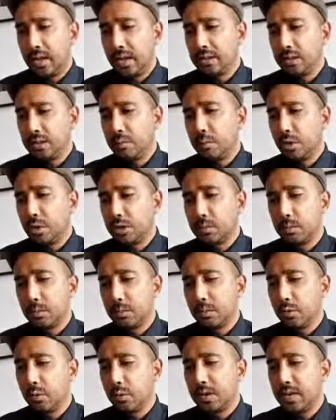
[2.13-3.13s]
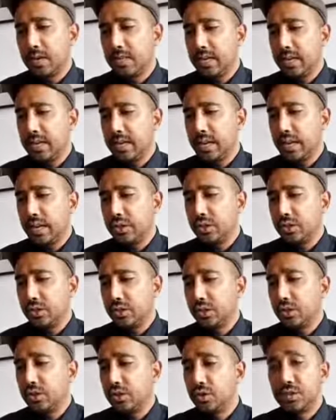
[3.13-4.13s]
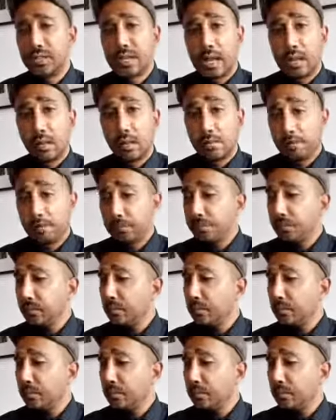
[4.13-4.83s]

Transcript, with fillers: Is it possible for an estate agent to sell